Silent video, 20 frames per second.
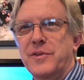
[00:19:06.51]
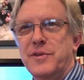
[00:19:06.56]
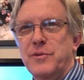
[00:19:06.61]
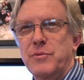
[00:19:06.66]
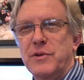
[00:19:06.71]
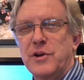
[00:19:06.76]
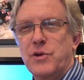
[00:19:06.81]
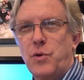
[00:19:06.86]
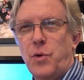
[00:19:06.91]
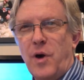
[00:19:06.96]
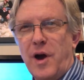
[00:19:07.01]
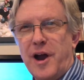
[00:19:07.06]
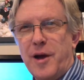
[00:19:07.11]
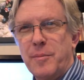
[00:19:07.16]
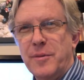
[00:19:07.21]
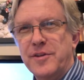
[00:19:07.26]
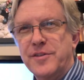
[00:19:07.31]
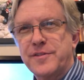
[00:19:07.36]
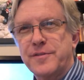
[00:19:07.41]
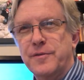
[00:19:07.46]
the
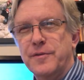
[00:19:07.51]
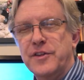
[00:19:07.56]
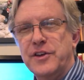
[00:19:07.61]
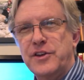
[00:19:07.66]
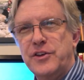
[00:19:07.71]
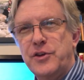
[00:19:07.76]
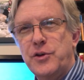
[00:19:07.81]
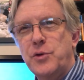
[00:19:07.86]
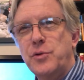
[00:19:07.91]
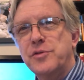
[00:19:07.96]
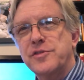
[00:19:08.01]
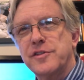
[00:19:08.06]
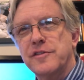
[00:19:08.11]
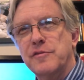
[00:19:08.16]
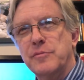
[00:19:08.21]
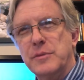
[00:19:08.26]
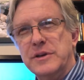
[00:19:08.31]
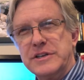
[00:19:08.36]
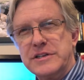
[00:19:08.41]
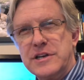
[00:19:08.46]
requirements for the use
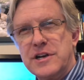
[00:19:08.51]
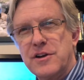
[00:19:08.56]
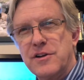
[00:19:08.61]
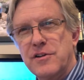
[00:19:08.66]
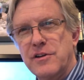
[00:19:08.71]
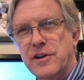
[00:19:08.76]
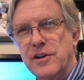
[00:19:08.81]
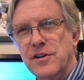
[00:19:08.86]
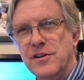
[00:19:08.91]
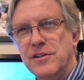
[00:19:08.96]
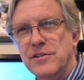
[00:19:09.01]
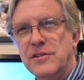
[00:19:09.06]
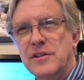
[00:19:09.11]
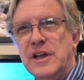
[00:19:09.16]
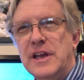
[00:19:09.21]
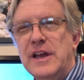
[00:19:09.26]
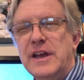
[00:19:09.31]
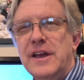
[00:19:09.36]
of material